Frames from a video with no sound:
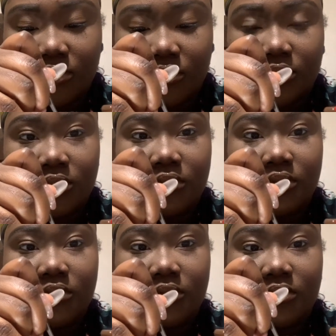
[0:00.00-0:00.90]
it
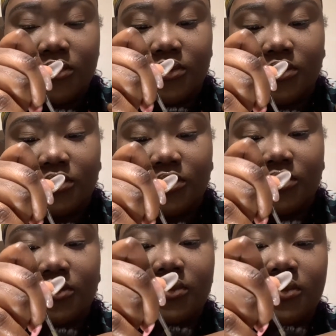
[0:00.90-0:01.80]
dries clear,
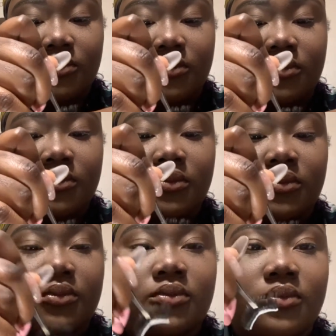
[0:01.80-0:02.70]

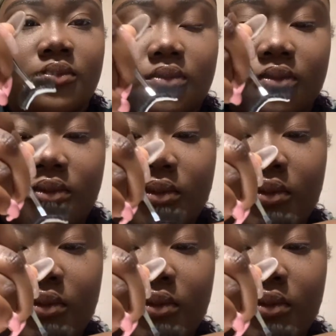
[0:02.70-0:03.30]
and